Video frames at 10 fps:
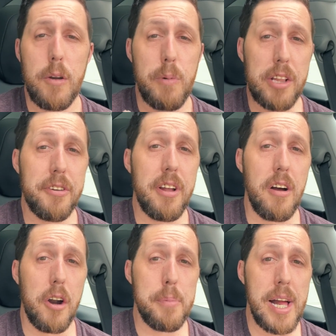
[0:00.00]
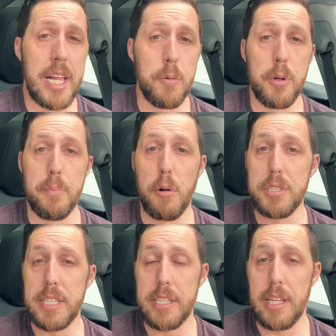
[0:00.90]
regular autopilot will
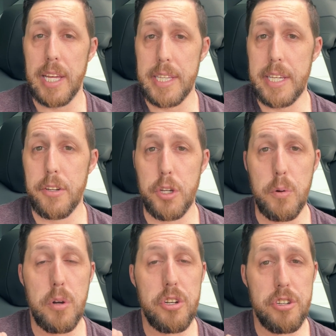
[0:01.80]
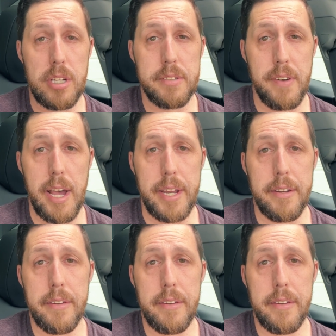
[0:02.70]
mostly likely do just fine.